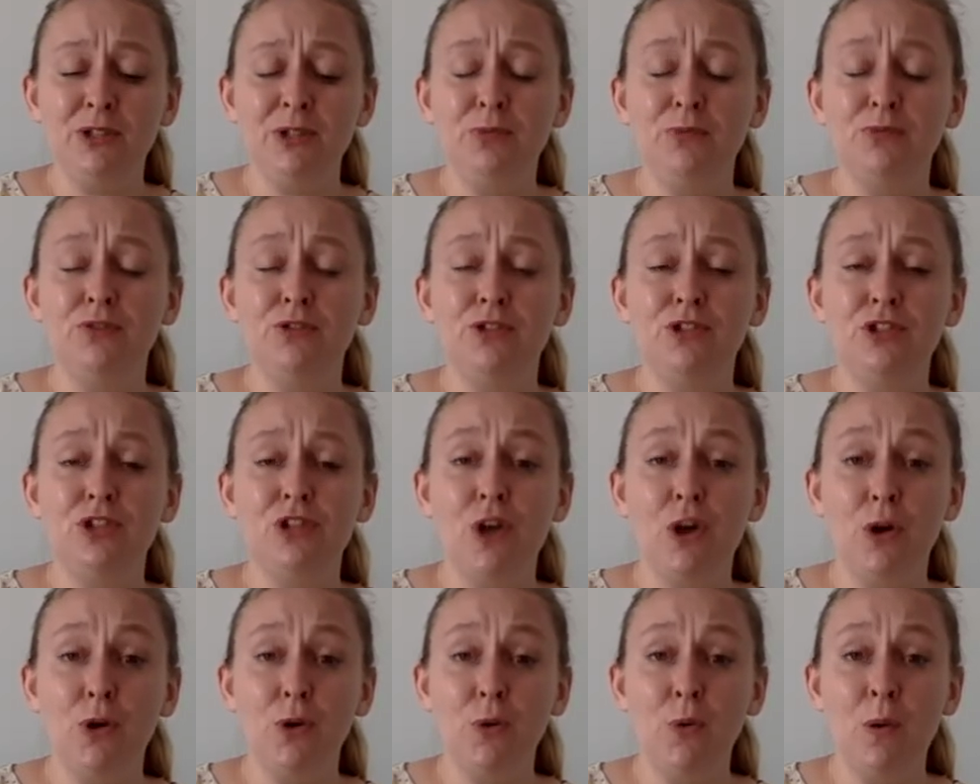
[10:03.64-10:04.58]
you
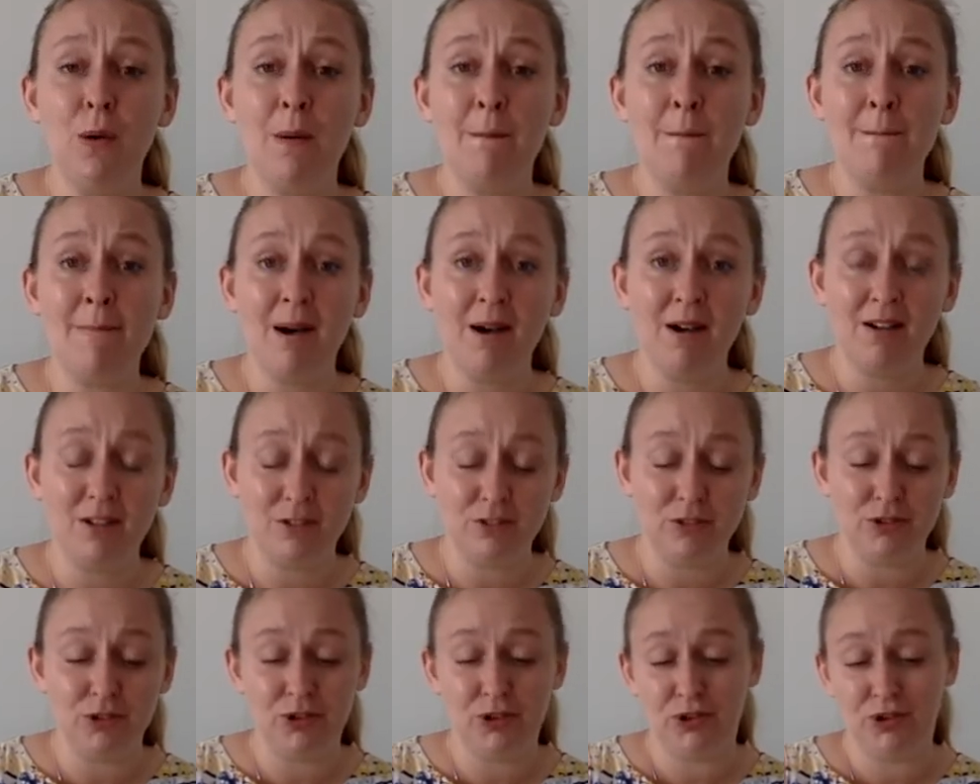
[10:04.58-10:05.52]
so
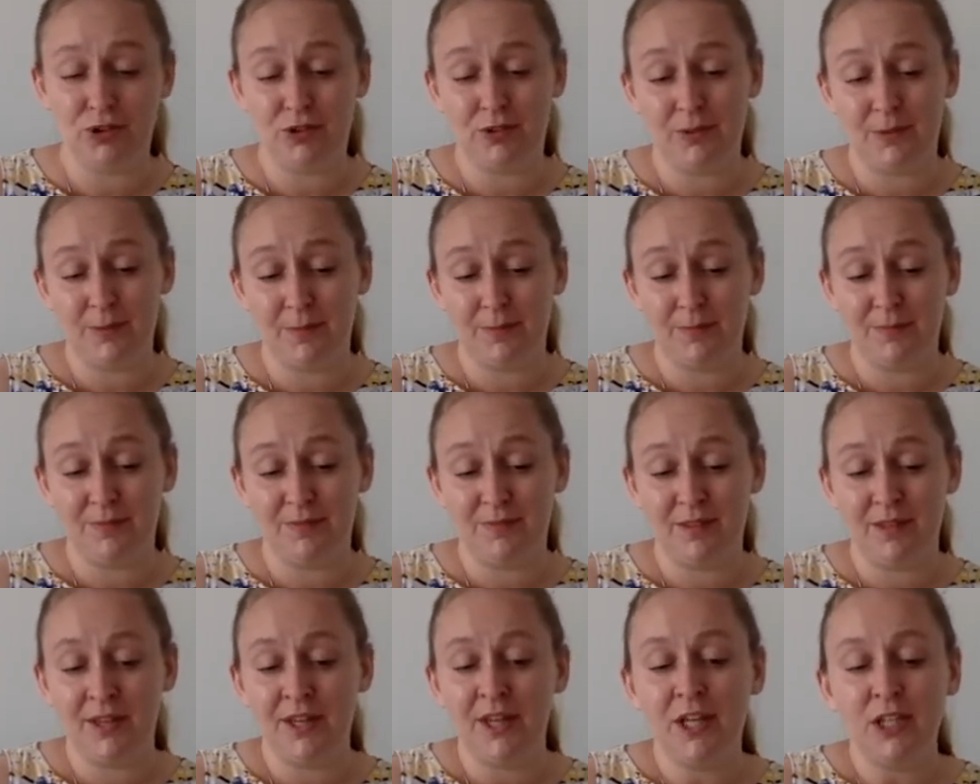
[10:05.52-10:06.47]
much."
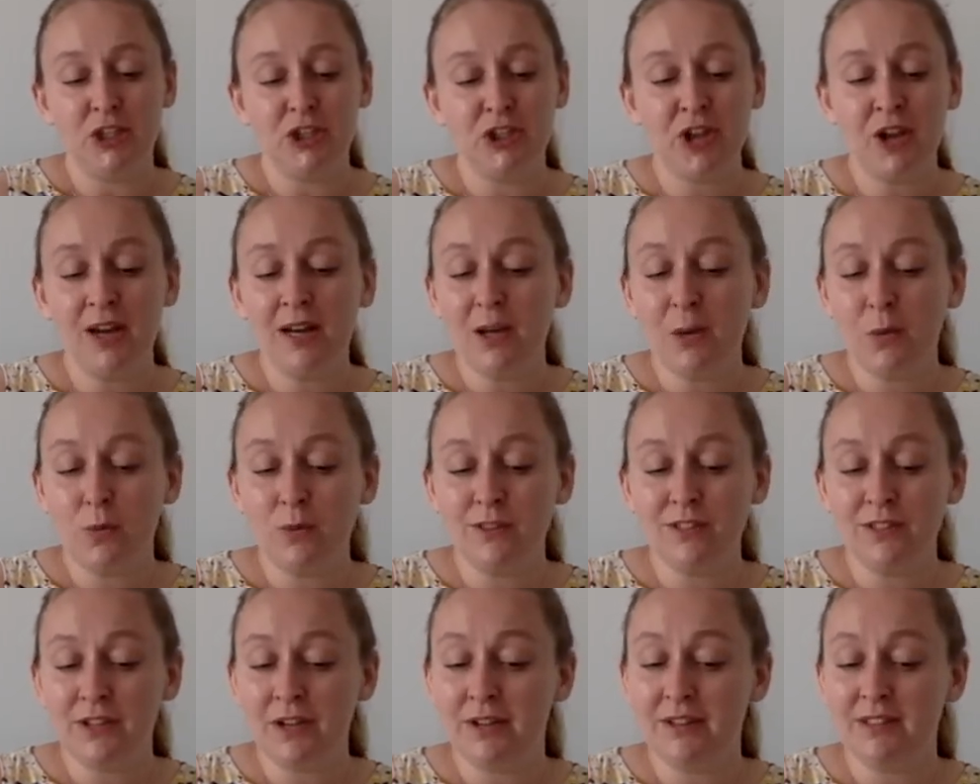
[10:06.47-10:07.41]
Shiloh
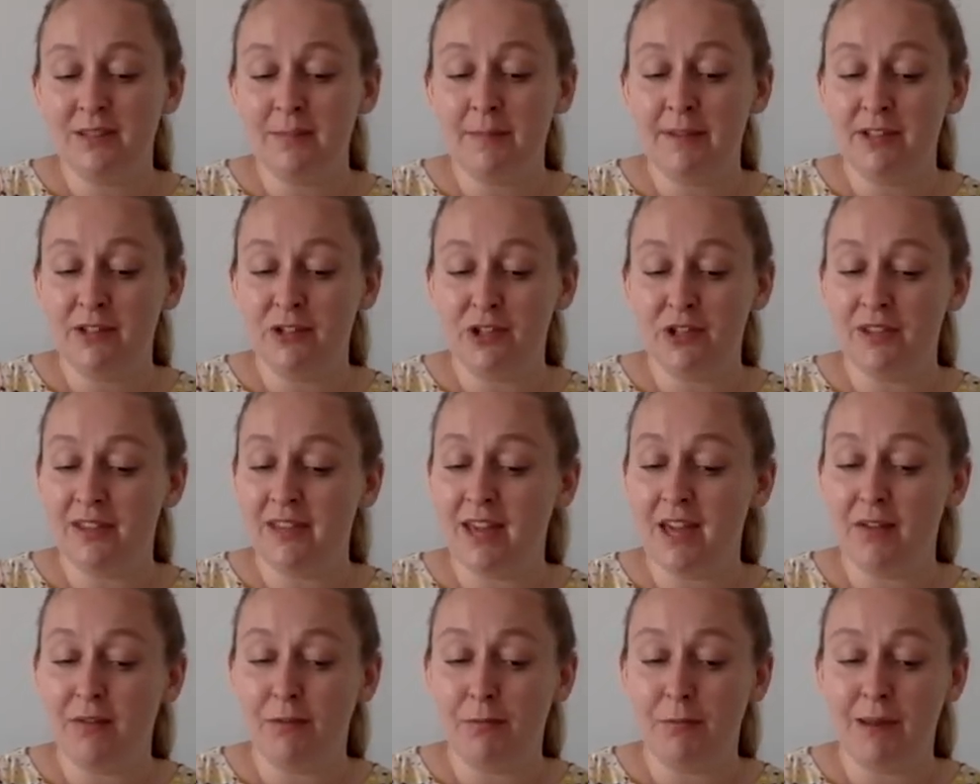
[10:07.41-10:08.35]
wasn't going to mention the
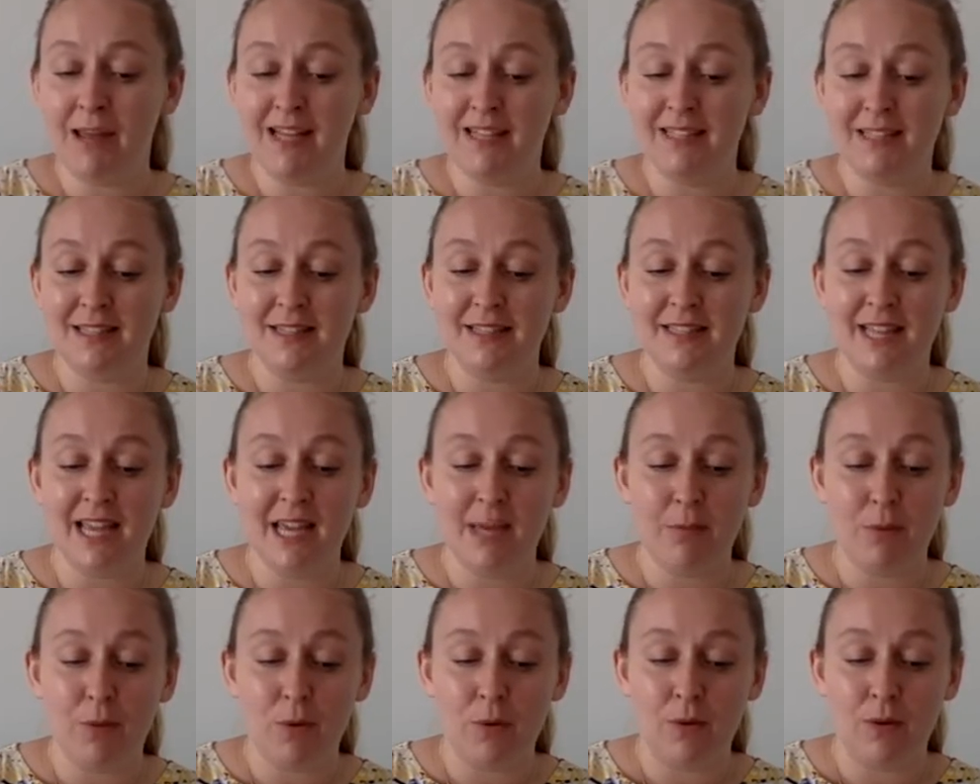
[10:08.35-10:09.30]
8th place at the
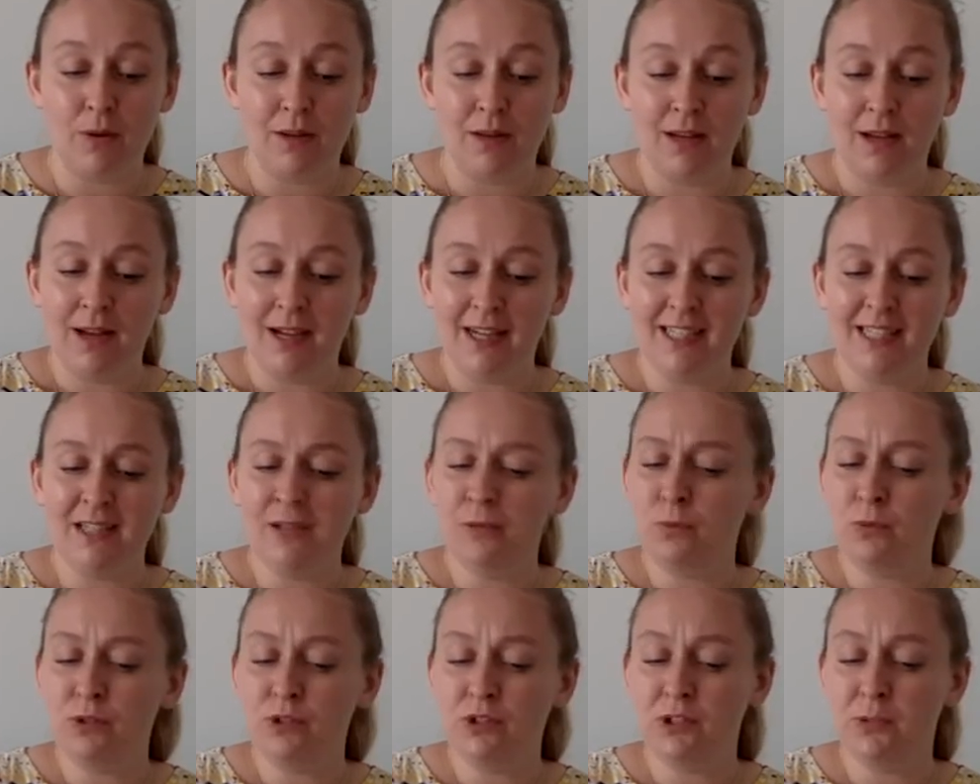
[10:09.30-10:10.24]
table. He didn't
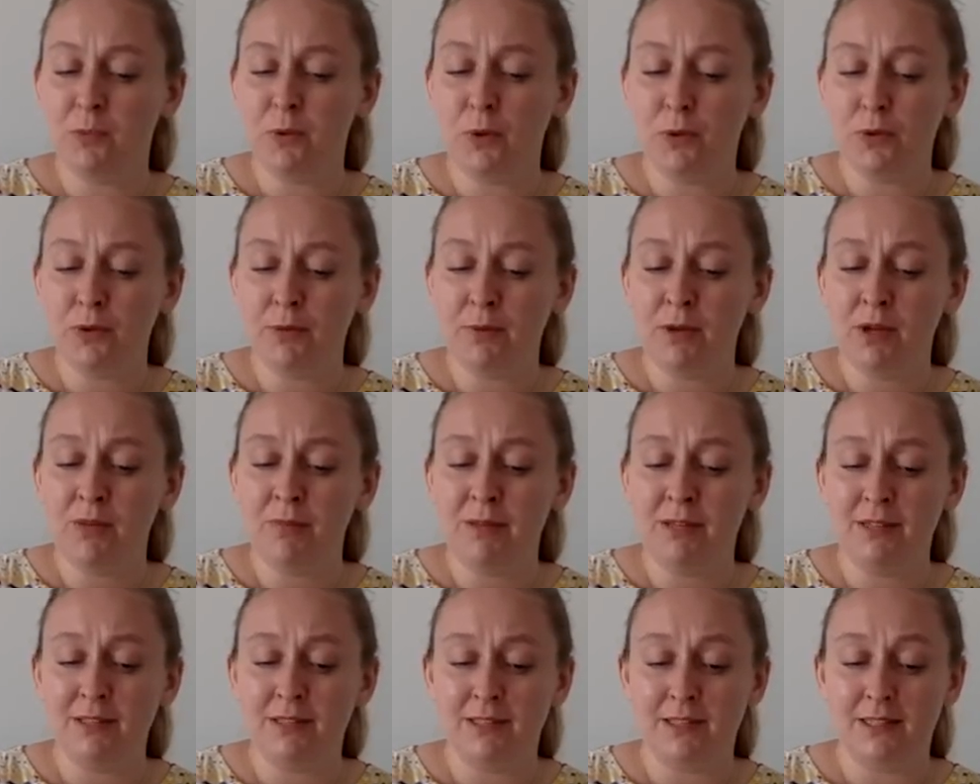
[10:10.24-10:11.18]
want to spoil the
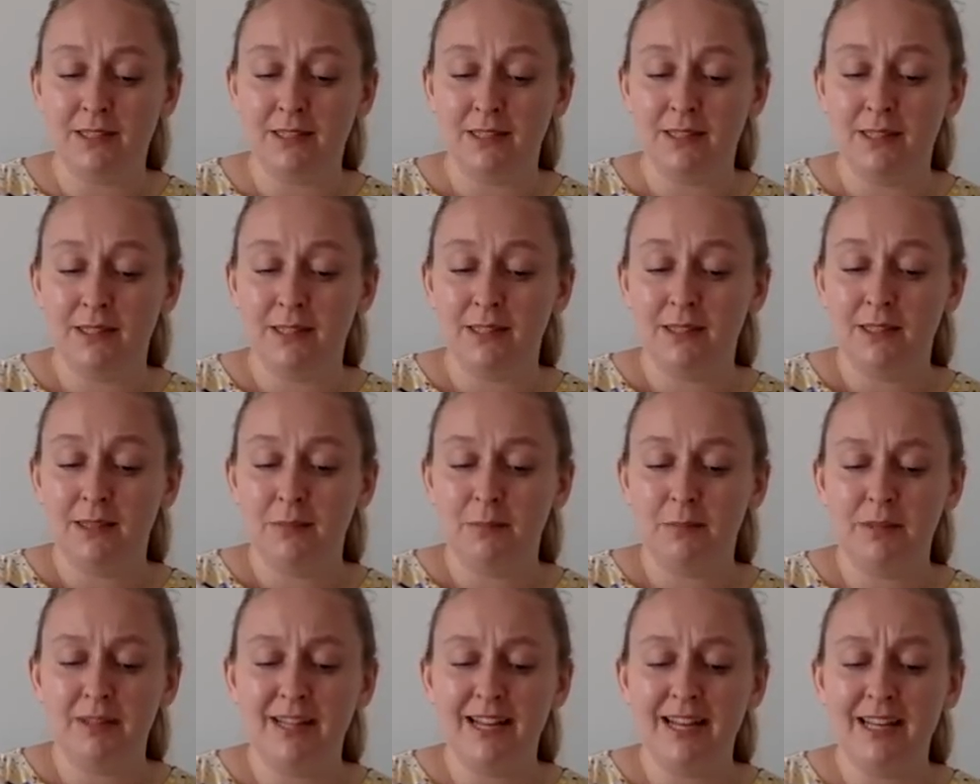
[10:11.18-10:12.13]
moment.
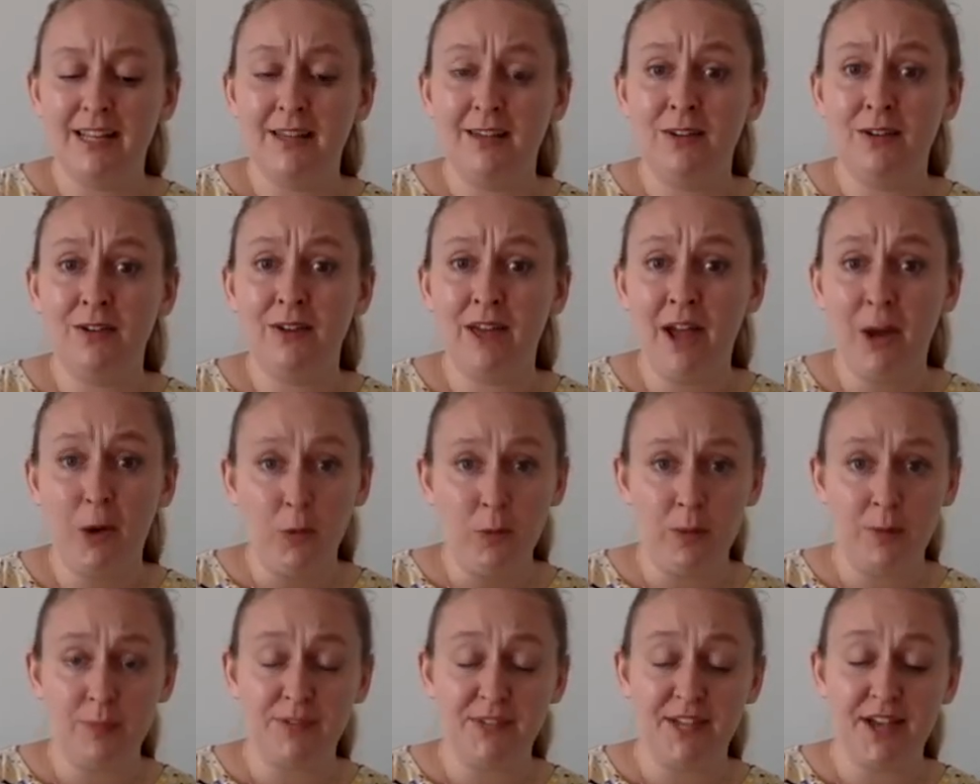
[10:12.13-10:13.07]
But then he couldn't help
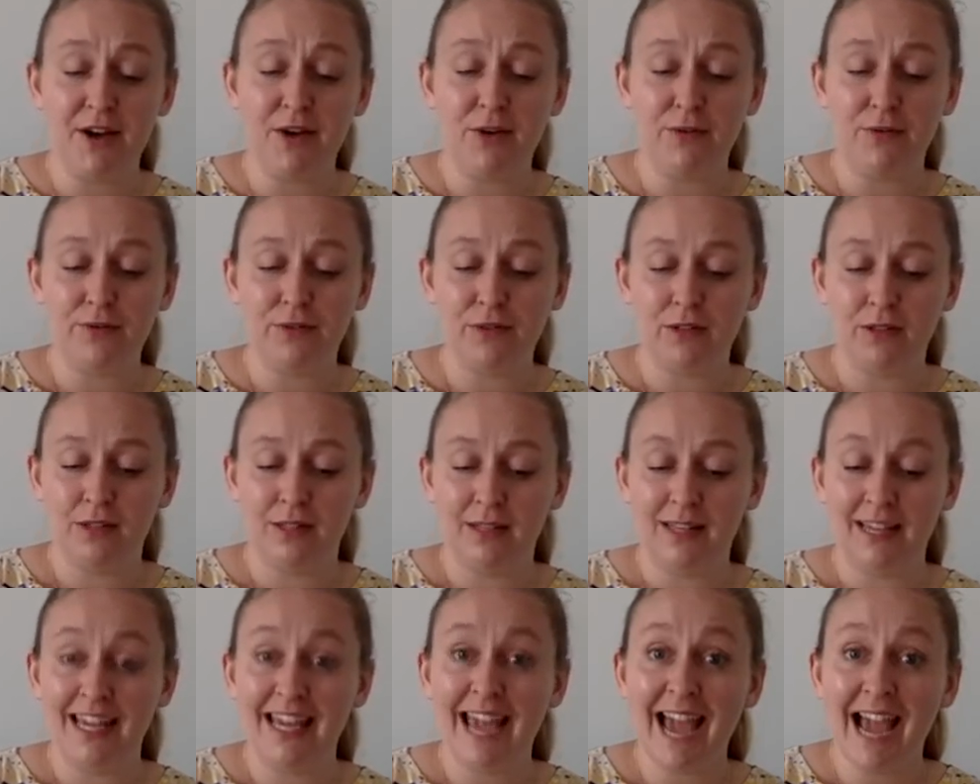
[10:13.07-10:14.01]
himself.
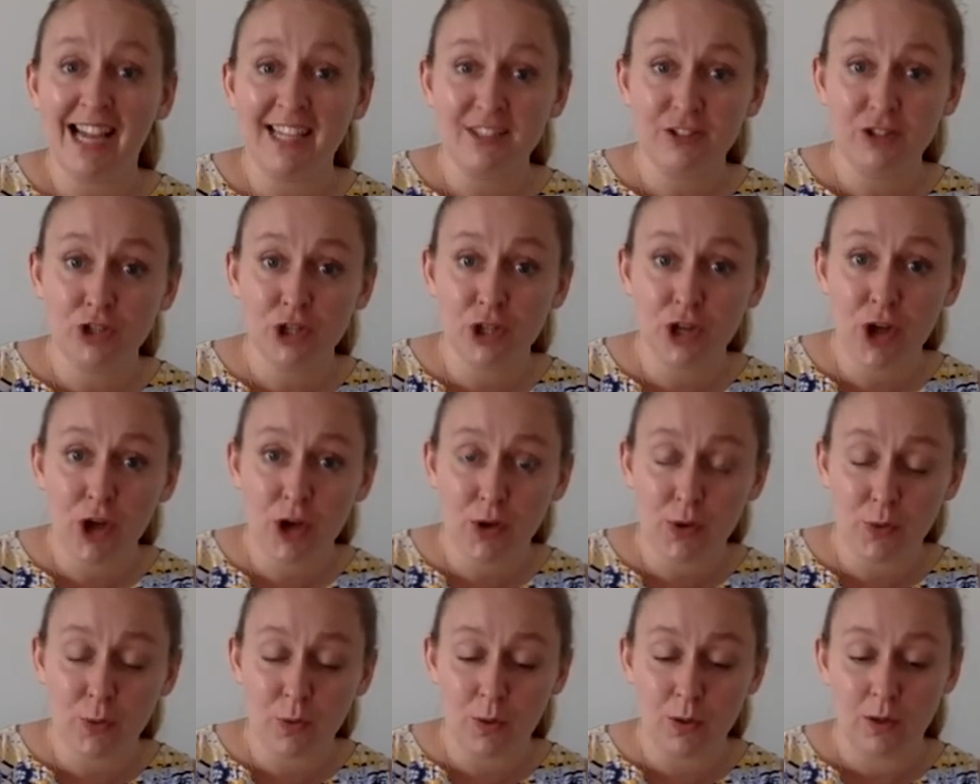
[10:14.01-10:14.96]
He had to
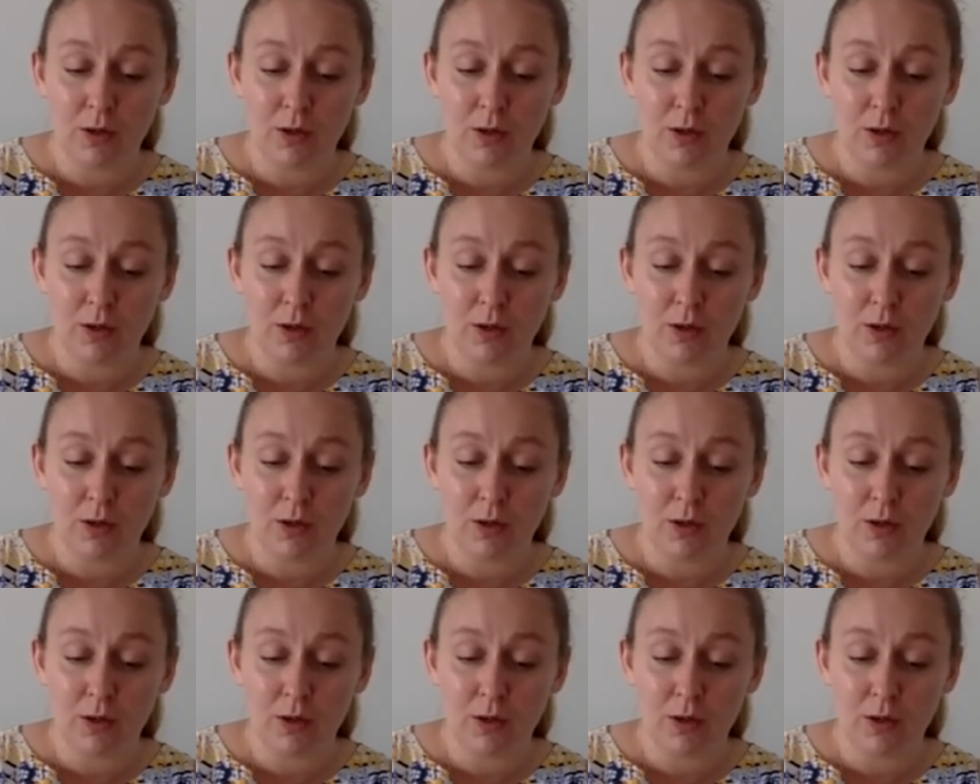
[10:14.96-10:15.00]
know.